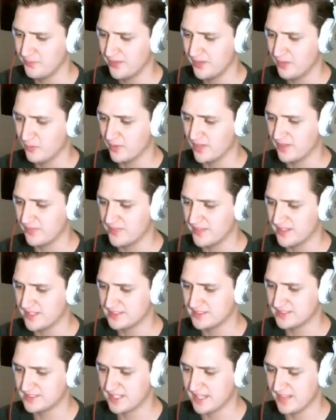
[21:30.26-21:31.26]
We get
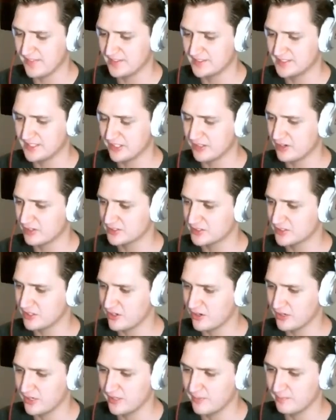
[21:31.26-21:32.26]
this and the Zendikars
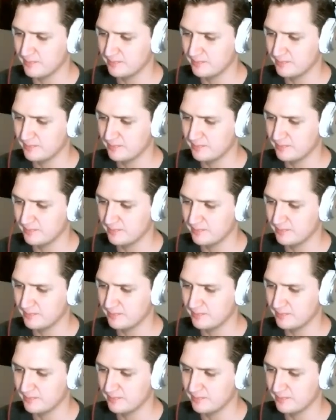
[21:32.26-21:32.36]
Incarnate.